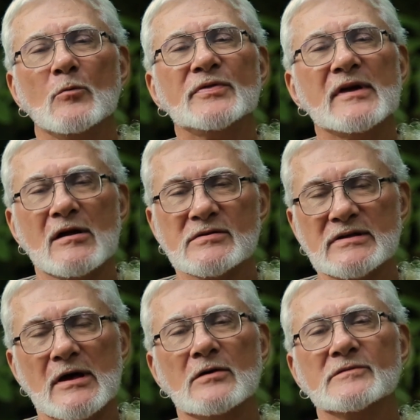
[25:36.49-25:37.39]
within
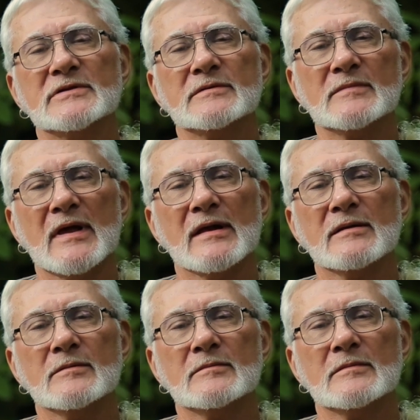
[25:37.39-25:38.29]
ourselves. And
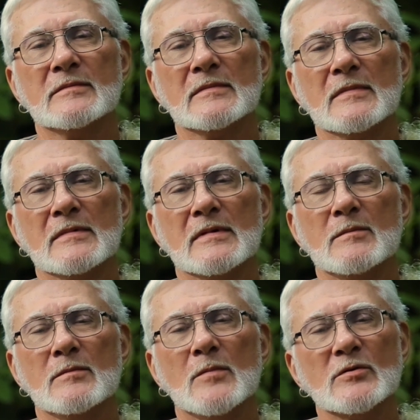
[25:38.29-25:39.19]

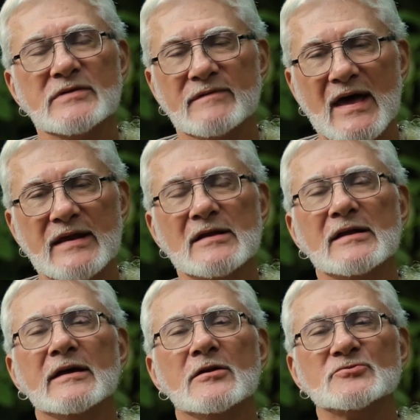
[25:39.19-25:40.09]
most of that
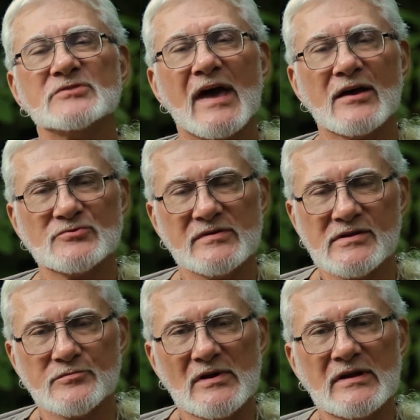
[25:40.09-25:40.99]
healing energy actually
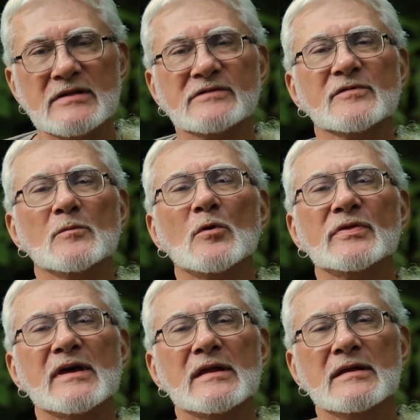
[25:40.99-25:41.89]
is released from
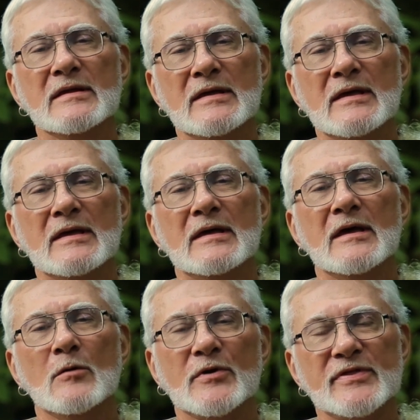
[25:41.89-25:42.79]

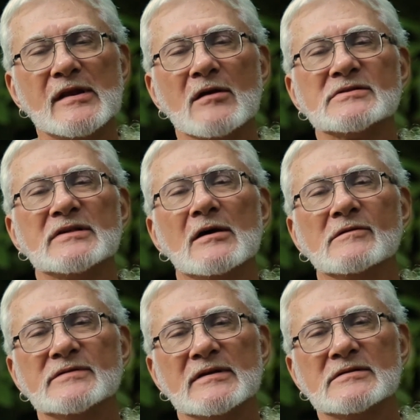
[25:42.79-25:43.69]
within
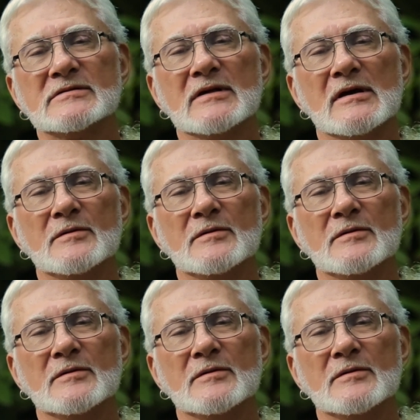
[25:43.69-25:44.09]
ourselves. That's